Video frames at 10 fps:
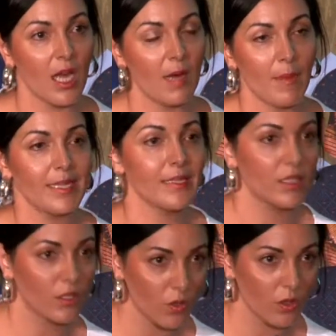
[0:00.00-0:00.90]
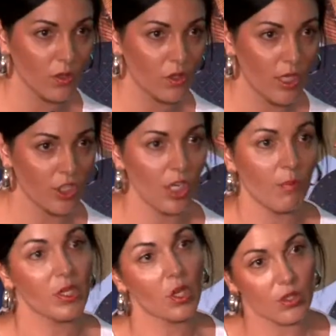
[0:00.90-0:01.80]
amazing soil structure,
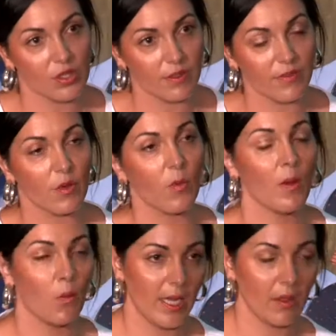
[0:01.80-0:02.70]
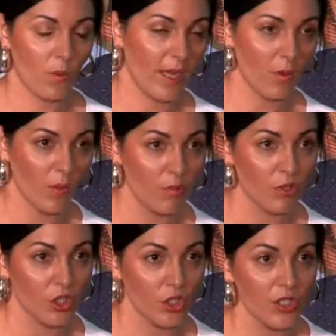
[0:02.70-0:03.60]
because of the way, the way that we
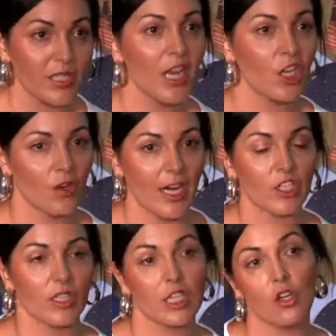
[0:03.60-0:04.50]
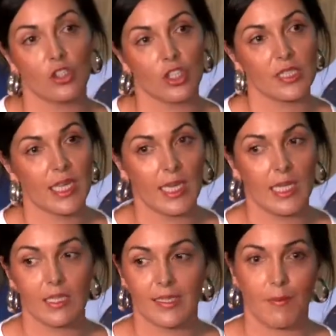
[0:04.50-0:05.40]
produce, you're actually not just
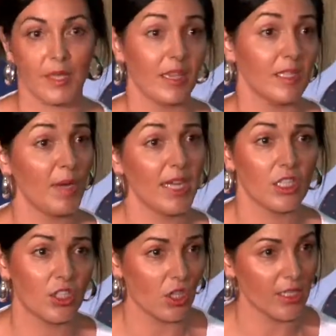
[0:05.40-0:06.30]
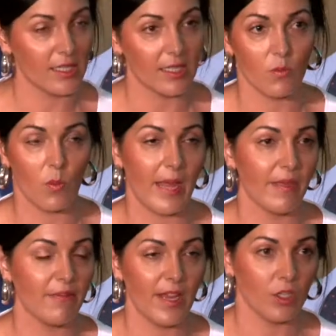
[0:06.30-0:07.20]
getting something that's packaged nicely
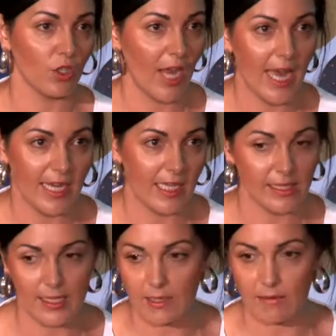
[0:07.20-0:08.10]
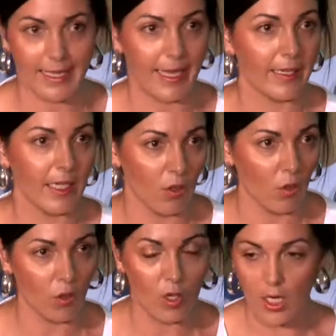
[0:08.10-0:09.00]
and the value adding is in the cutting
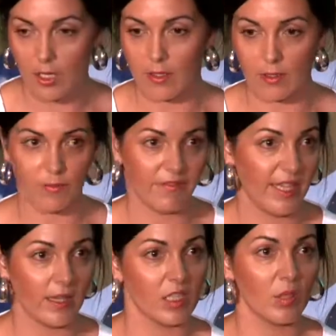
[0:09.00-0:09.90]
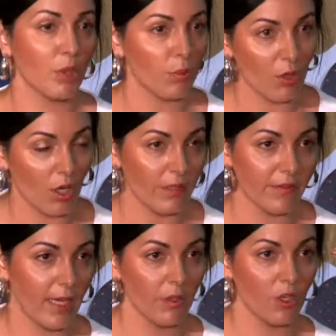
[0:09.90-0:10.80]
or the fact that it's a purple
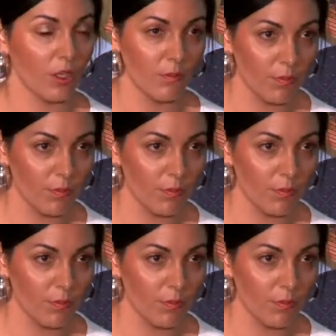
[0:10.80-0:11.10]
cauliflower, not not a